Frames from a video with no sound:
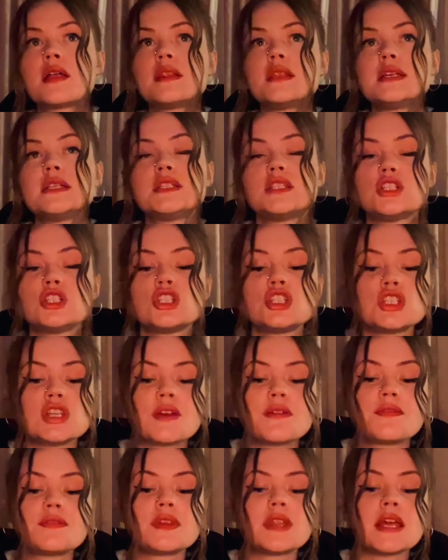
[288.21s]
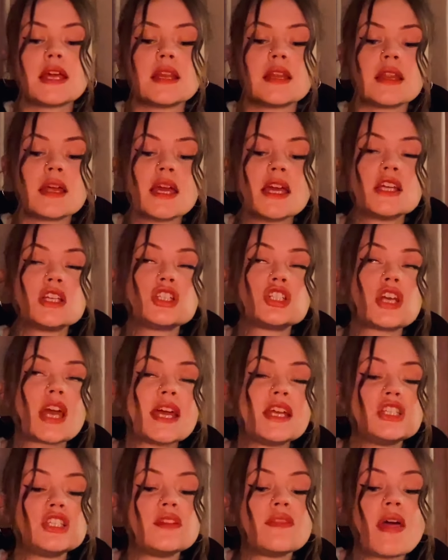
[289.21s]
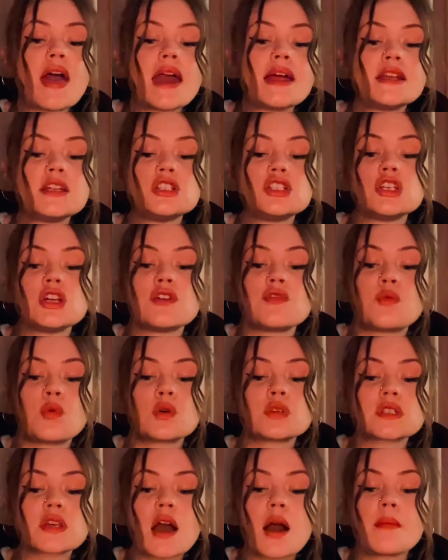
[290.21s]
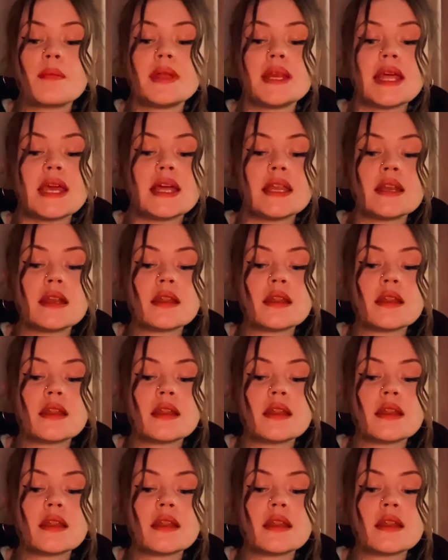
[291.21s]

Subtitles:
This is shifting. It's changing the energy of what's coming in.